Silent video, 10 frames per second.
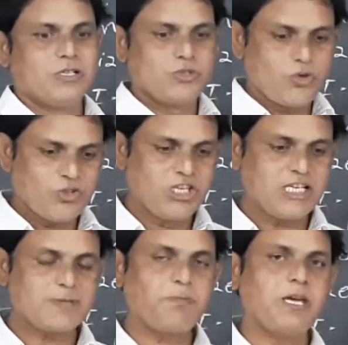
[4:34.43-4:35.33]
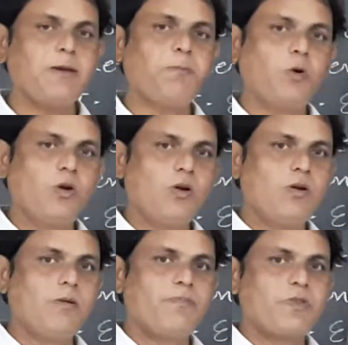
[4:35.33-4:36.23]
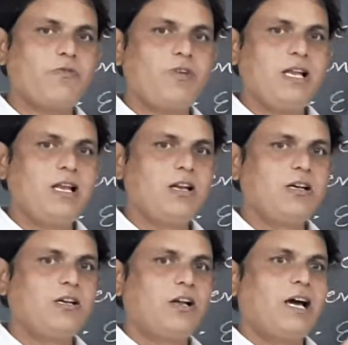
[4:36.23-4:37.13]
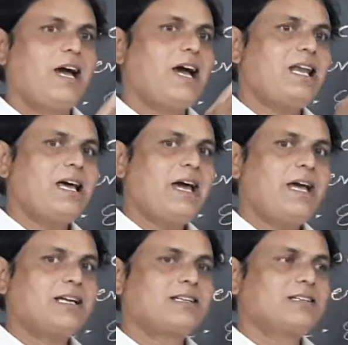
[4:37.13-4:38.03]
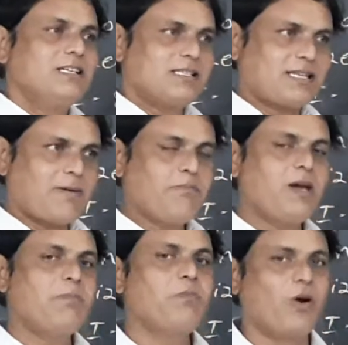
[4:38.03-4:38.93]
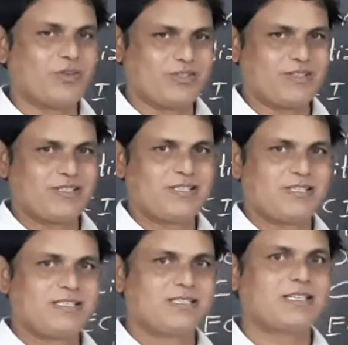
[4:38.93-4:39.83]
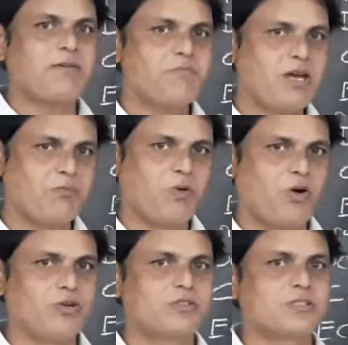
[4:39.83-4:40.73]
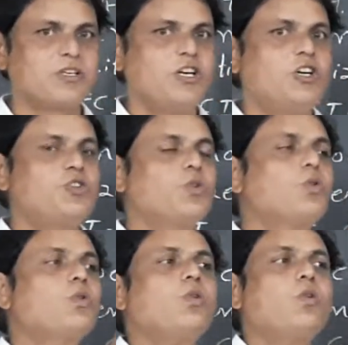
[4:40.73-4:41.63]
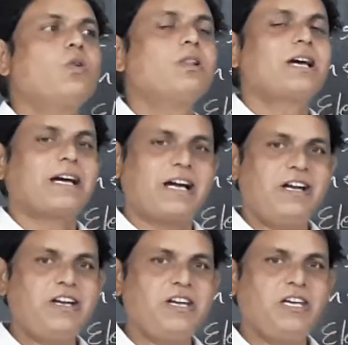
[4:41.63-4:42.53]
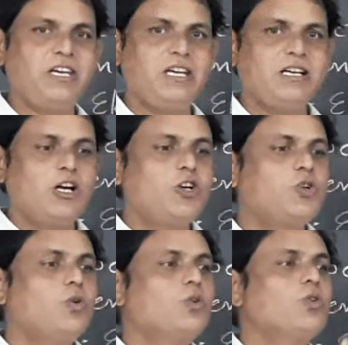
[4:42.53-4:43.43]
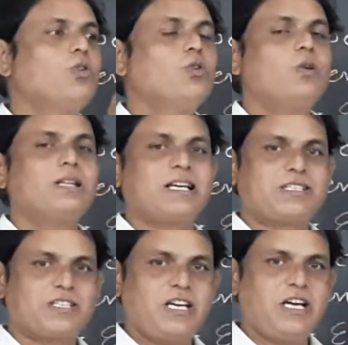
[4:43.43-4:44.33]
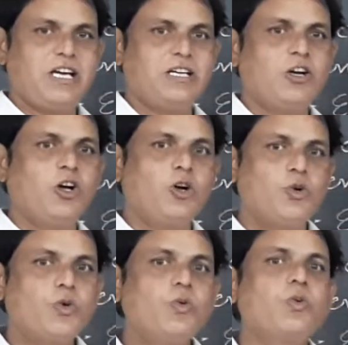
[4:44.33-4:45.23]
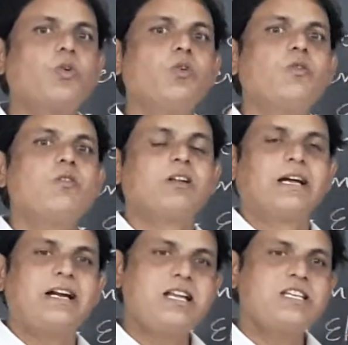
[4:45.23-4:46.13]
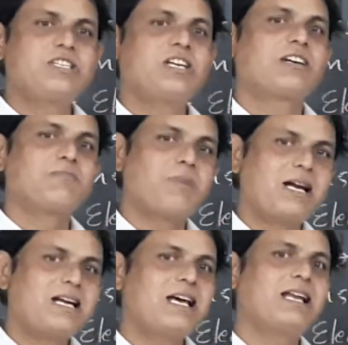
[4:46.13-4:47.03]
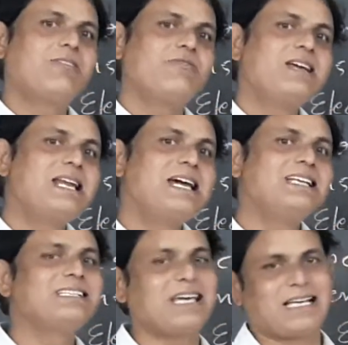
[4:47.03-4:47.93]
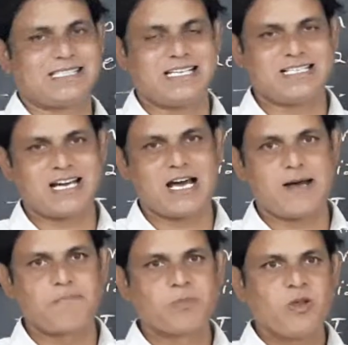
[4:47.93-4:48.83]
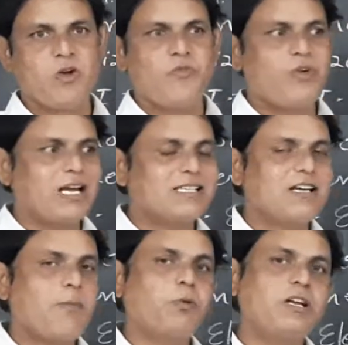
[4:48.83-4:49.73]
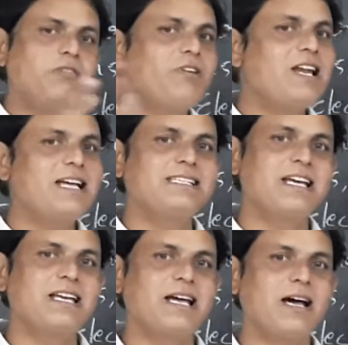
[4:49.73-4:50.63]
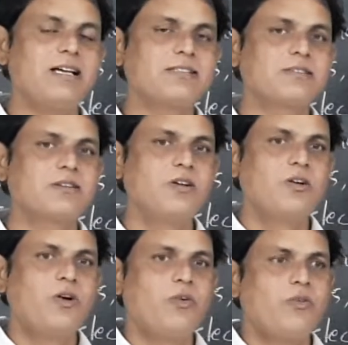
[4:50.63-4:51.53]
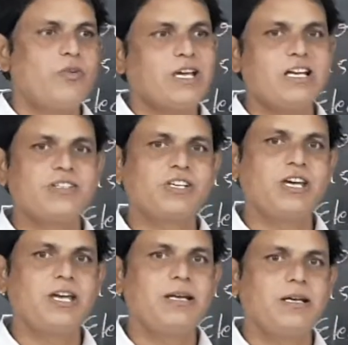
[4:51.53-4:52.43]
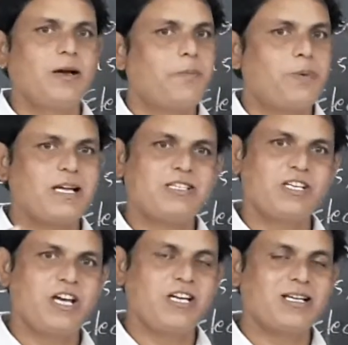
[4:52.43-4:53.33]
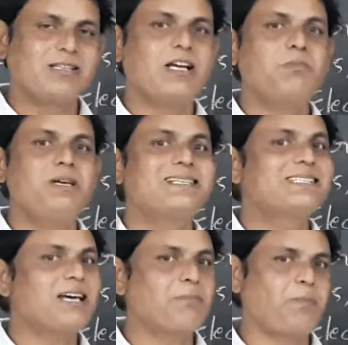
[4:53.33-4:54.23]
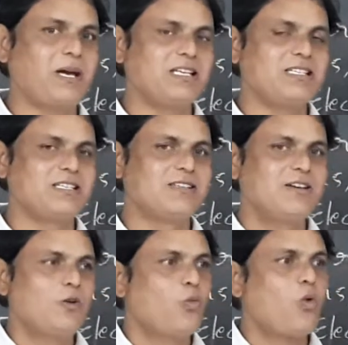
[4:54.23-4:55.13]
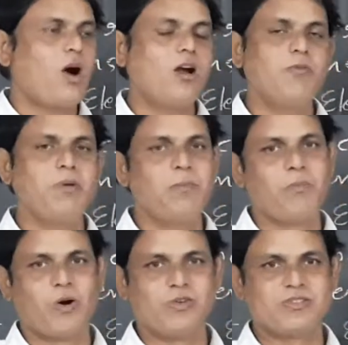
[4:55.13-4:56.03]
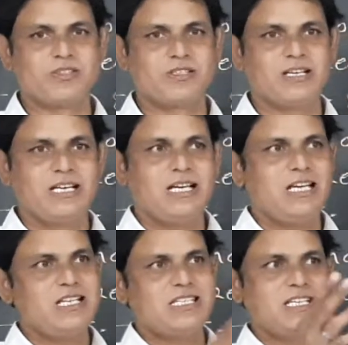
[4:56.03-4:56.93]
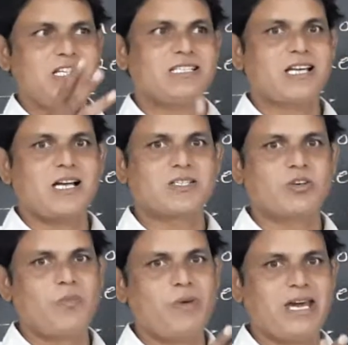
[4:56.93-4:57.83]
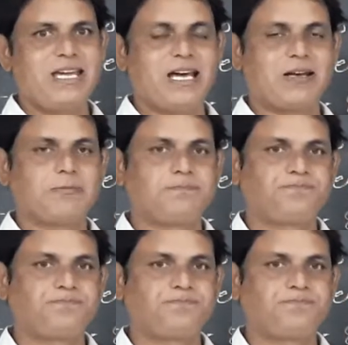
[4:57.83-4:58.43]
So these people will elect some members to rule the country, to rule the state, to rule district, mandal, village, etc. For example, in village areas, we can see president, that means sarpanch, ward members. In cities also mayor.